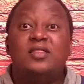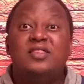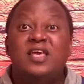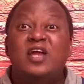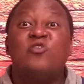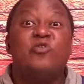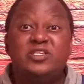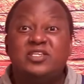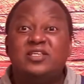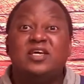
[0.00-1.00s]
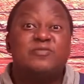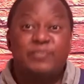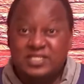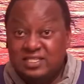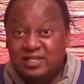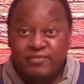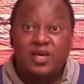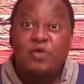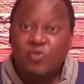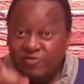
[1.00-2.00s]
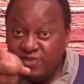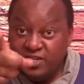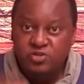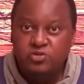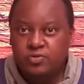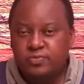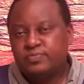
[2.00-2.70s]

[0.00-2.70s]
The anointing that placed them there will fight you.